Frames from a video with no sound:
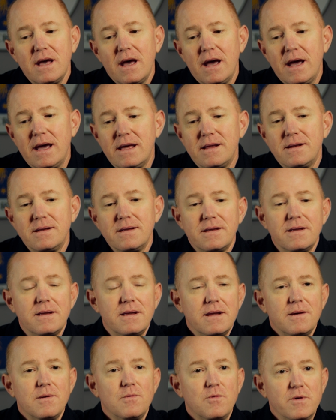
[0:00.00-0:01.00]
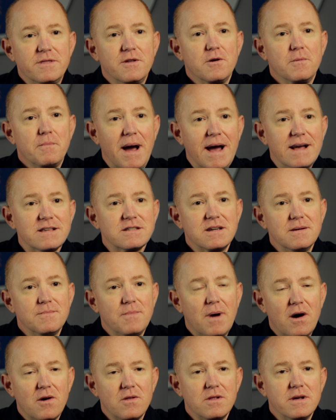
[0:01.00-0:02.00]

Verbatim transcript: and with their basketball